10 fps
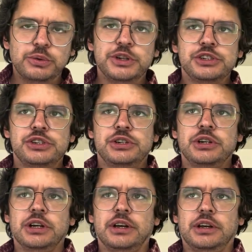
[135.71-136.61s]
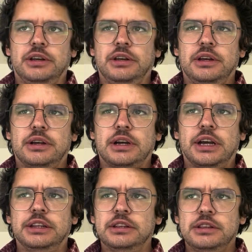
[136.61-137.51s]
which
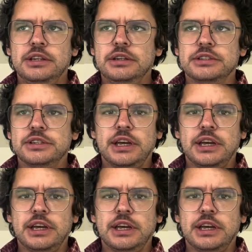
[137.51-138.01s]
I think it's